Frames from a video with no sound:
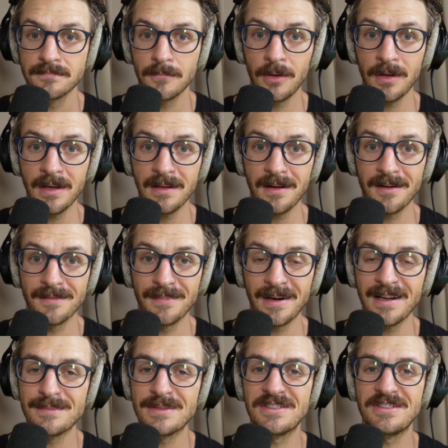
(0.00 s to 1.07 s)
Well, hey there,
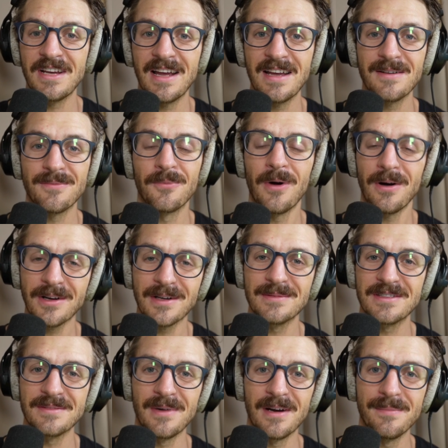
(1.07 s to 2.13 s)
my name's Jay.
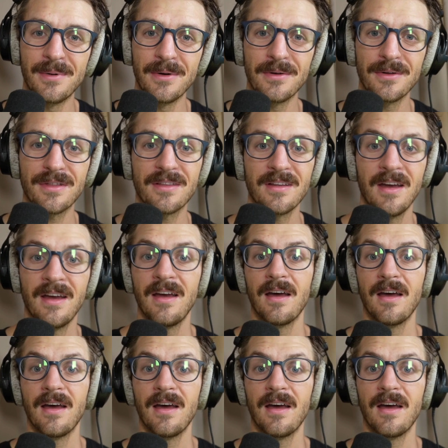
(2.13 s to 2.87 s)
Welcome to my booth.